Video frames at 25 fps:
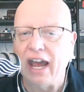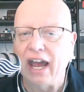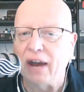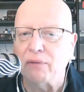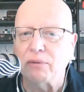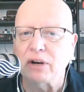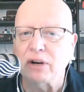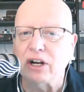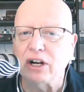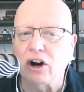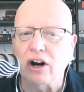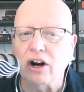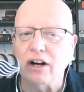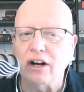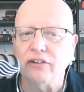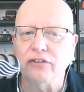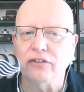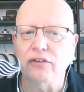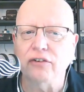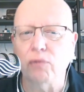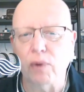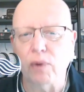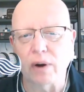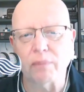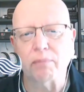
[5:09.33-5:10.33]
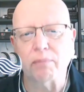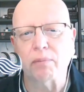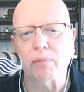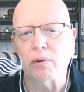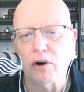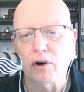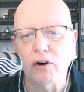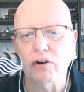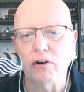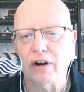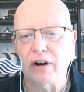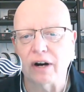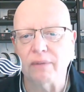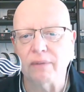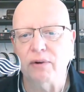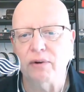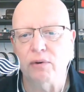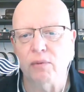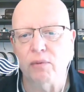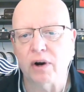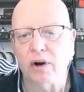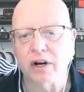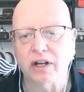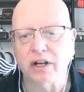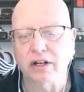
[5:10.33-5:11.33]
And regardless of what program
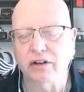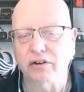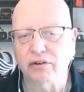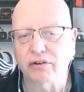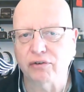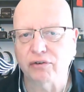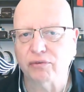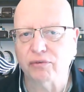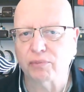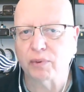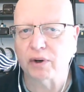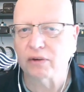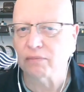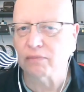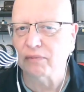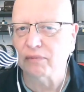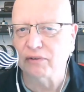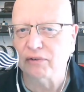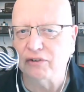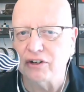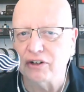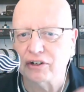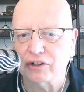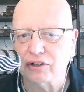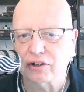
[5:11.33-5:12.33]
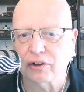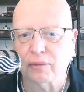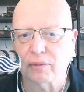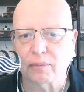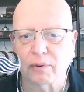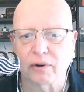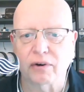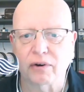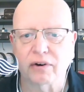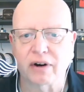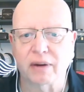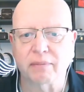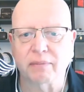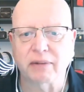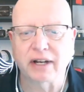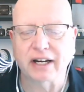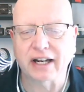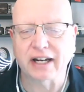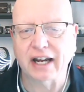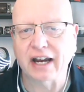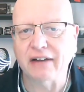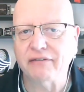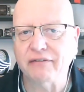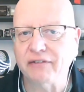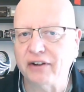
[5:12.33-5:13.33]
you want to use, what digital program
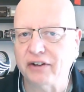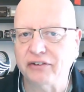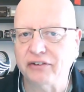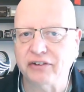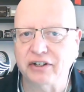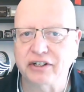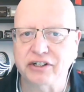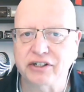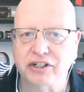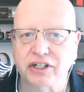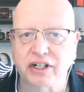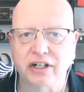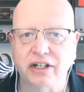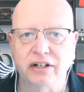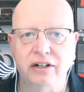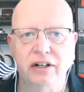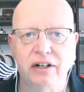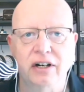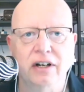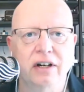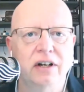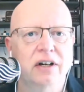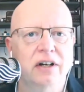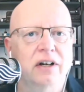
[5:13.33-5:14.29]
like FL Digi,